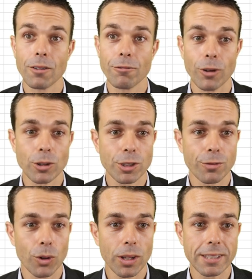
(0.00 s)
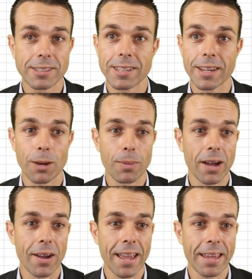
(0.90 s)
First of all, let's set up
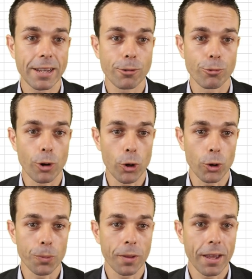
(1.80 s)
our heading row.